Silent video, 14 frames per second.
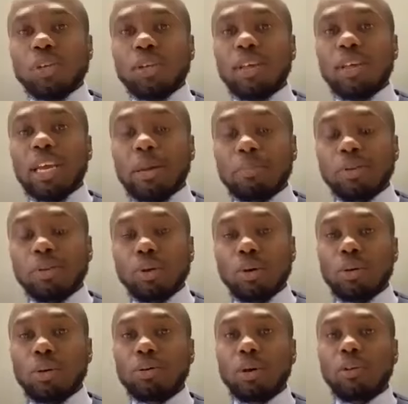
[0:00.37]
to another
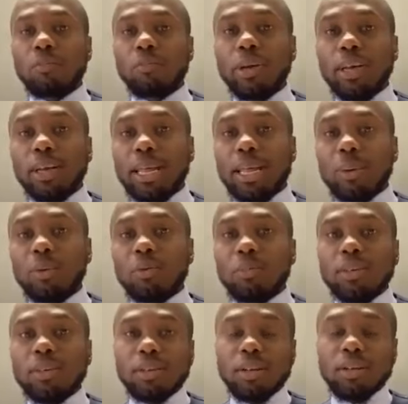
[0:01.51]
episode of PLA with
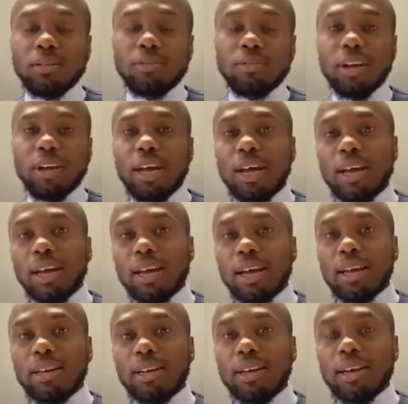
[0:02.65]
myself
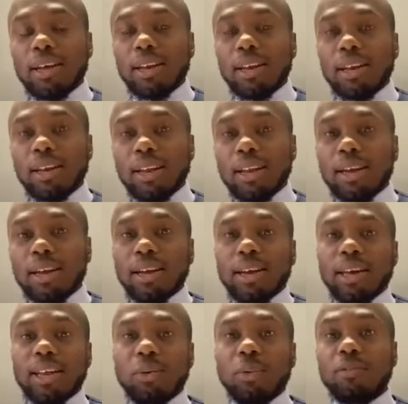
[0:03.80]
and Nick.
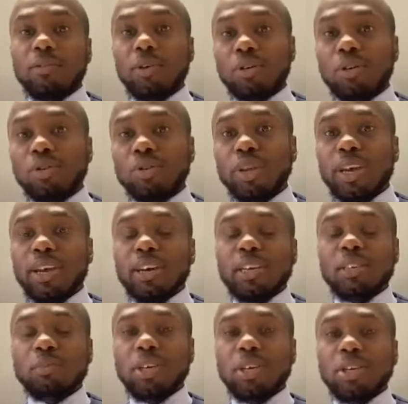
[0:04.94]
And we've got today
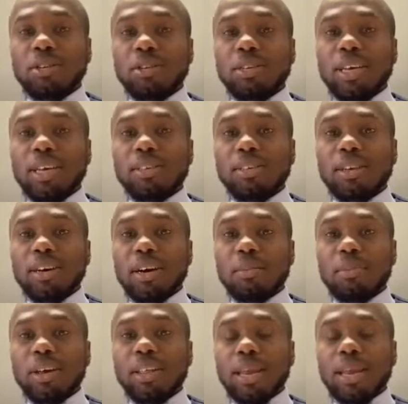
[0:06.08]
a special guest
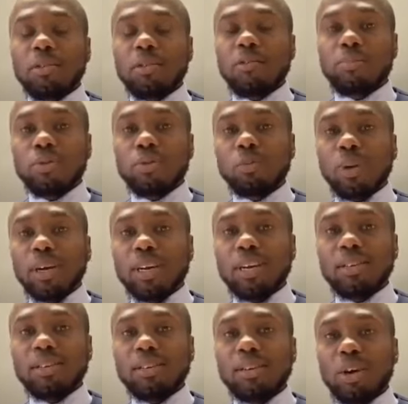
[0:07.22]
by the name of Bruce
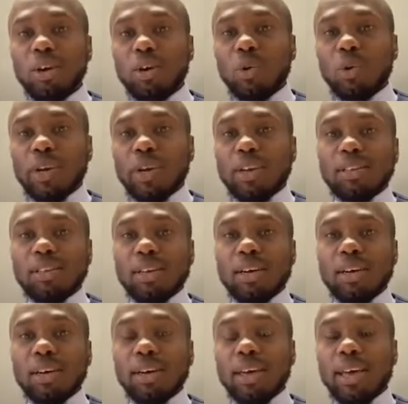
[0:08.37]
Barkhuizen, who is
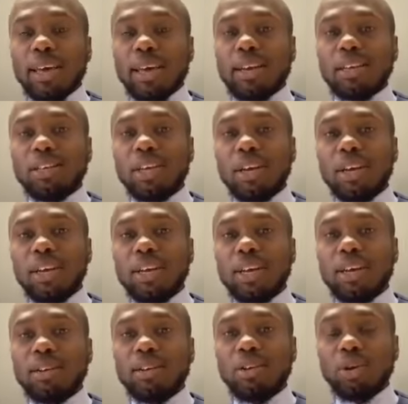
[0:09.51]
a head attorney
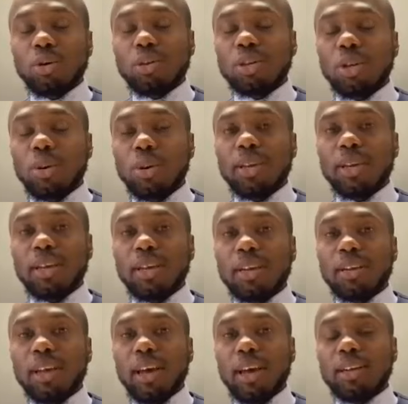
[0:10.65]
and notary